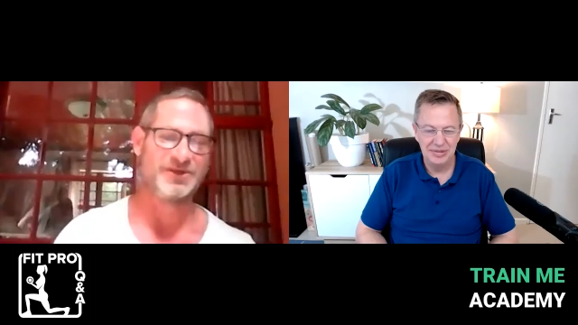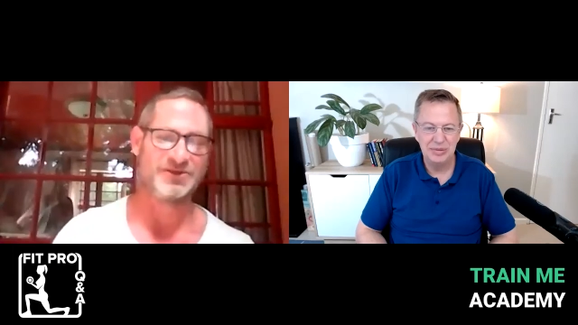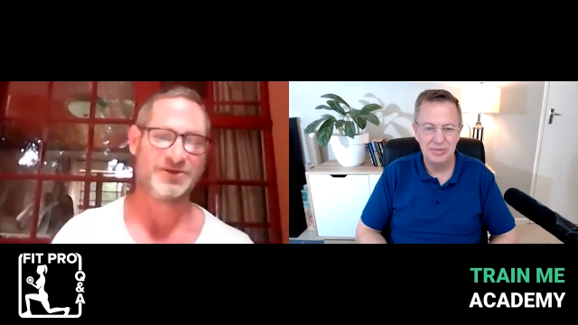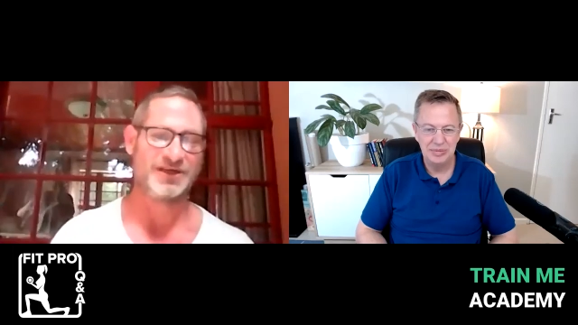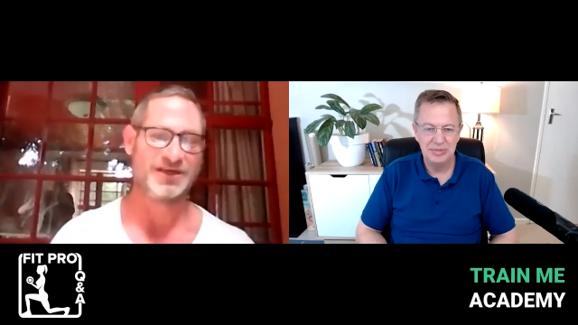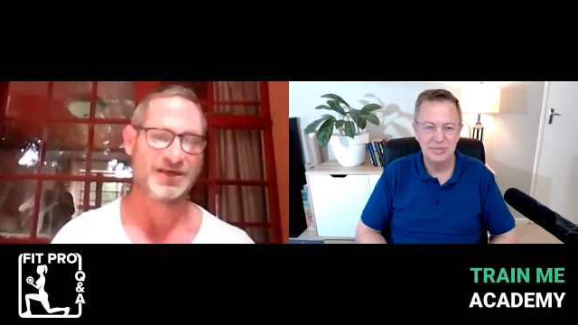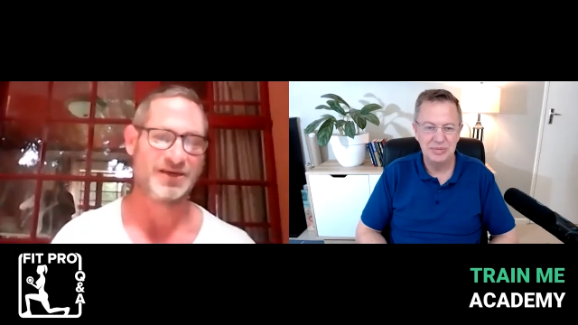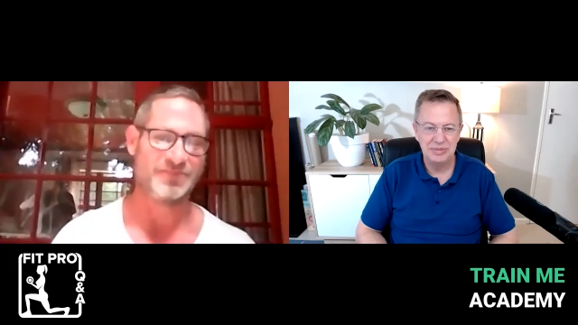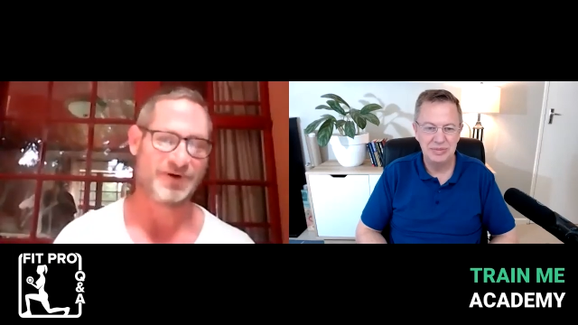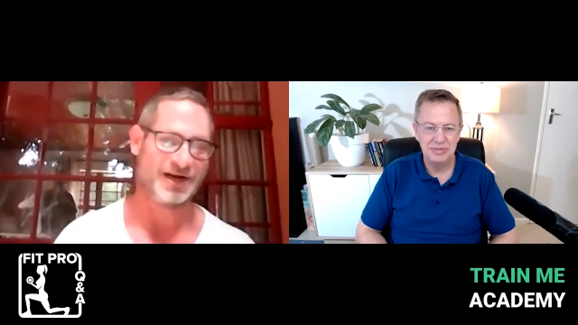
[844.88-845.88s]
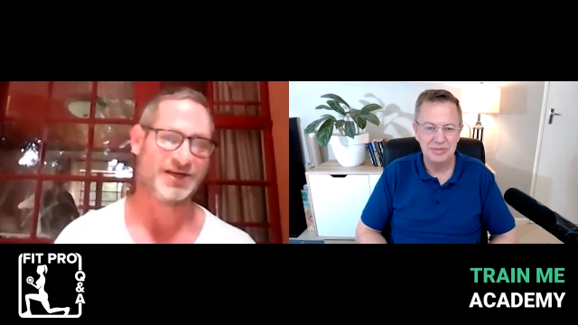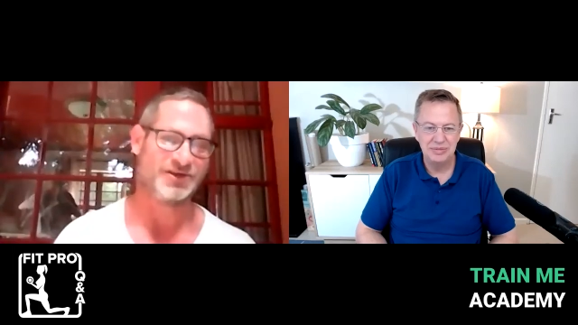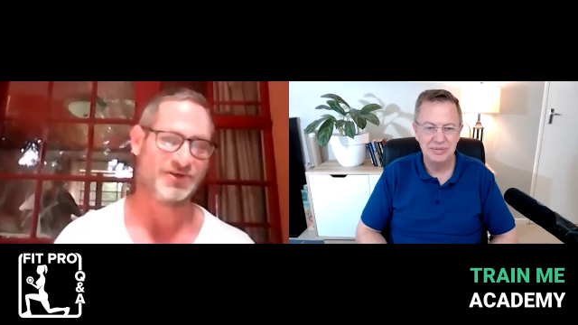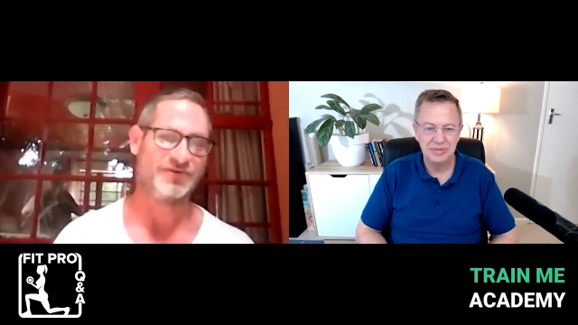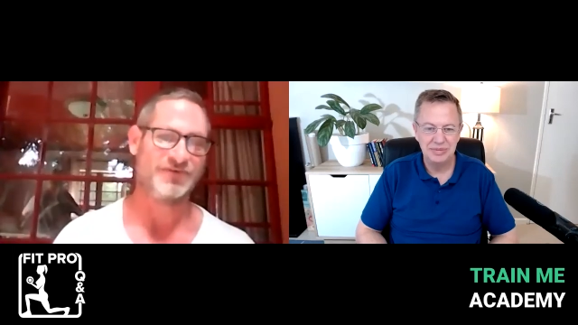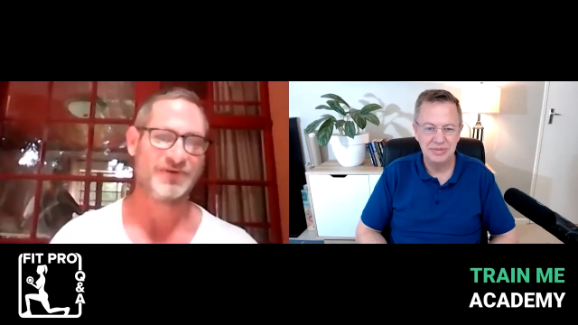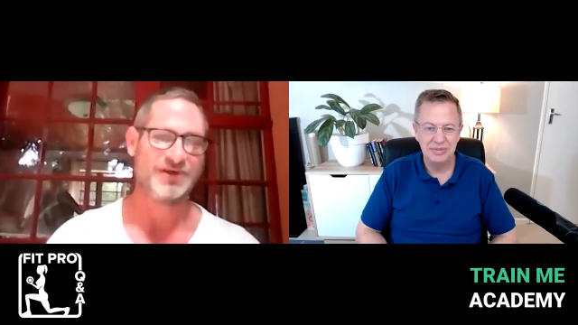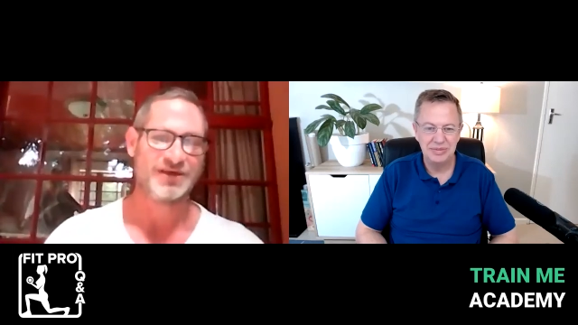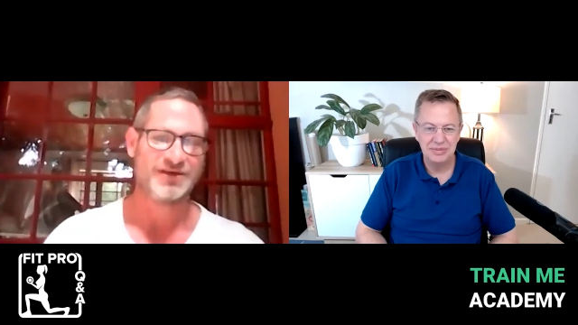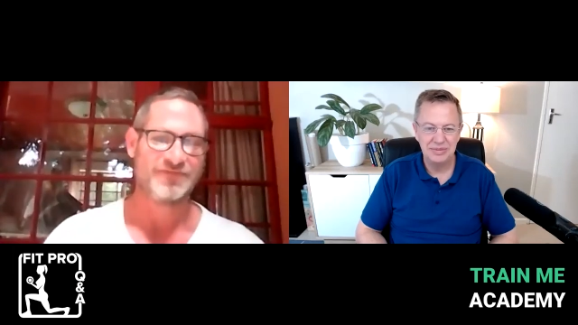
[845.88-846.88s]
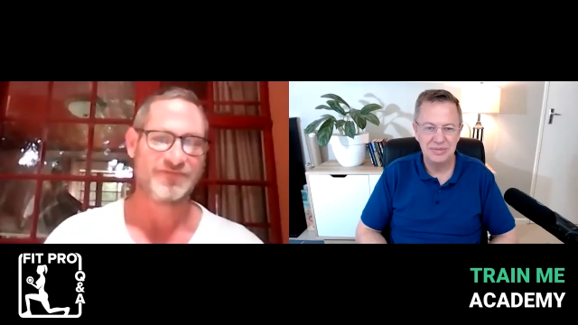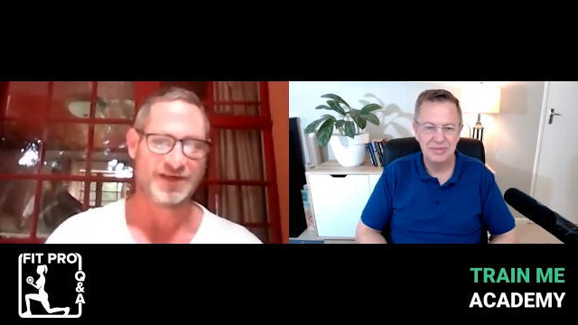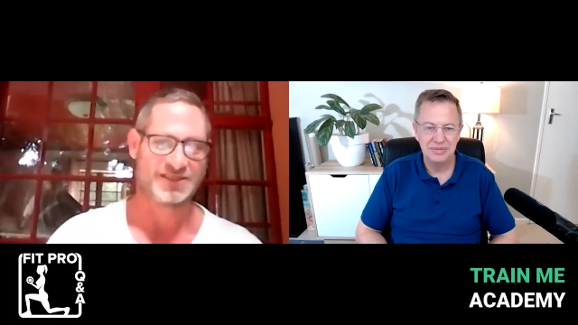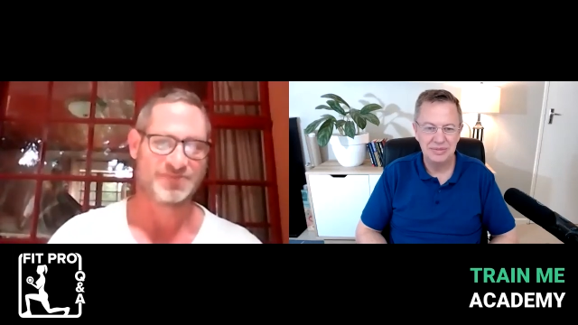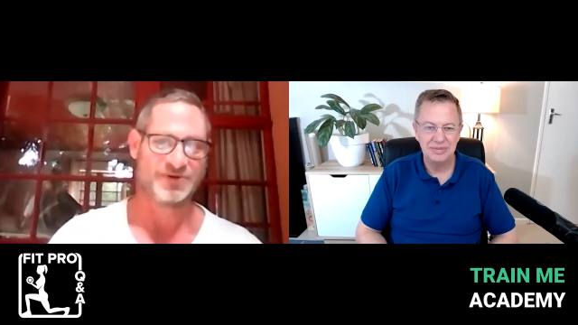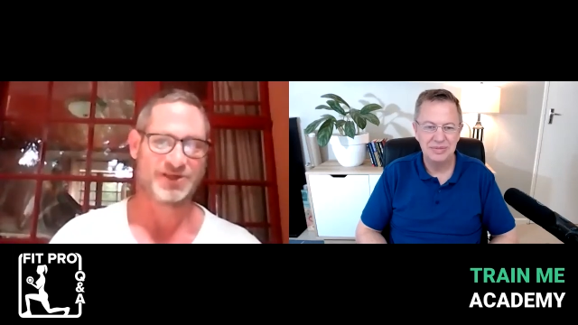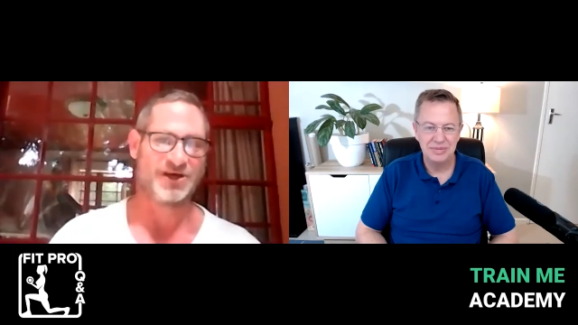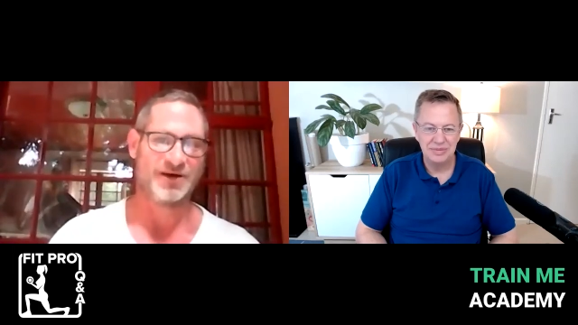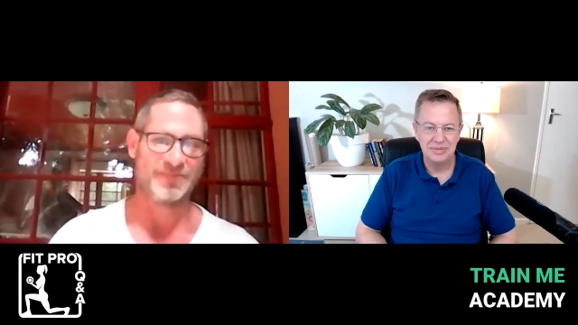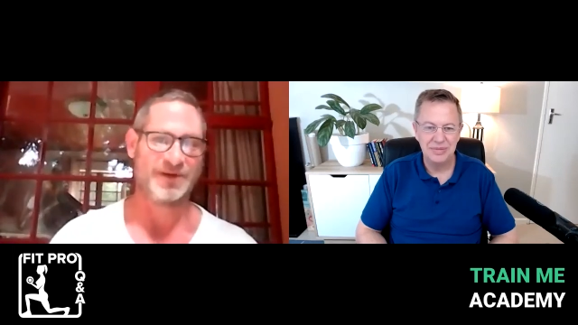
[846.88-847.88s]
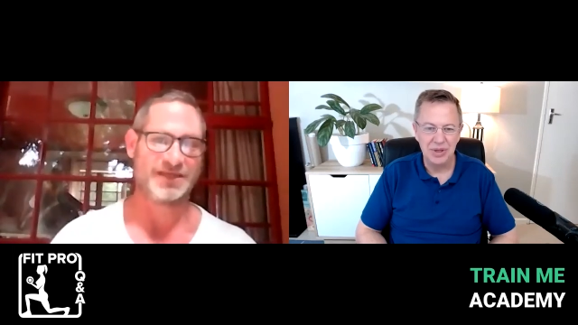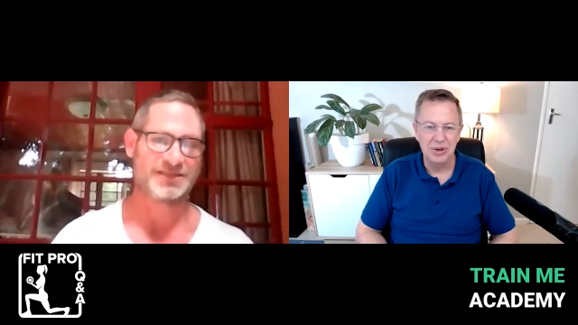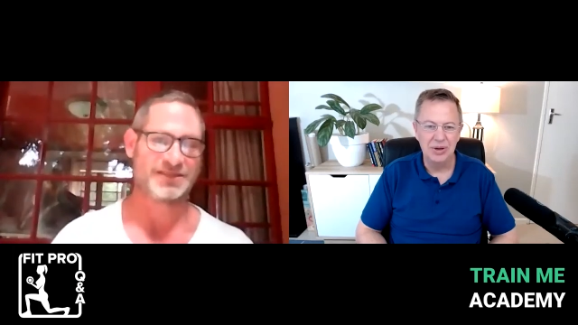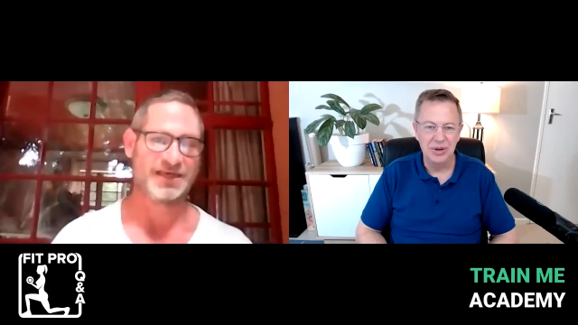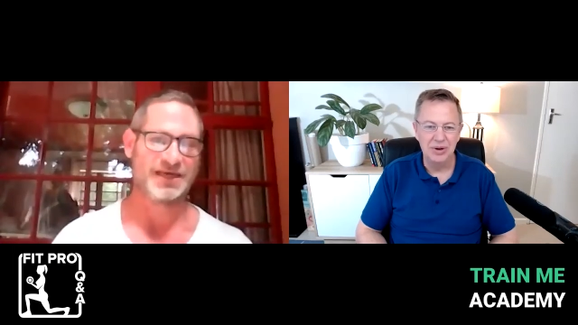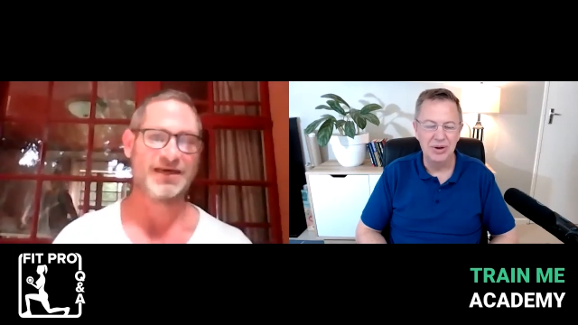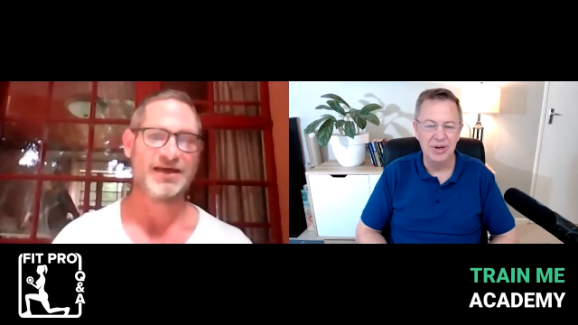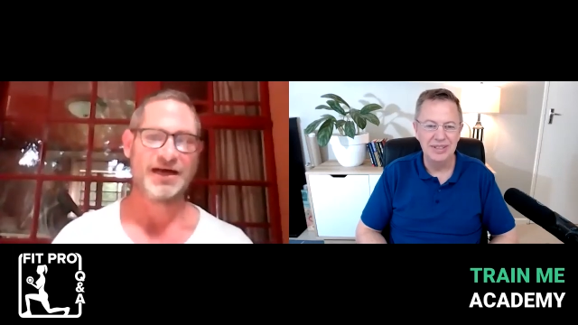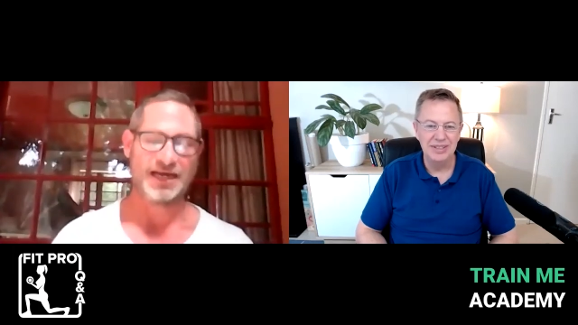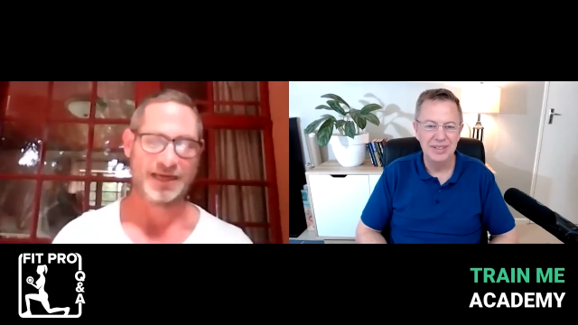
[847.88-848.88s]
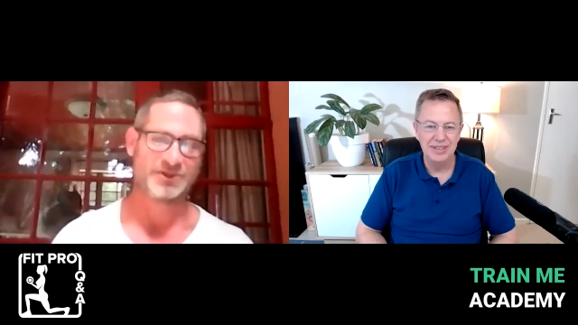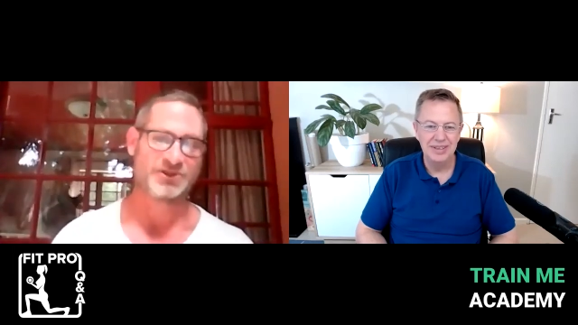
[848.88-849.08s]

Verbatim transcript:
Speaker 1: gonna be doing a brand new Facebook, yeah. But uh, right. I am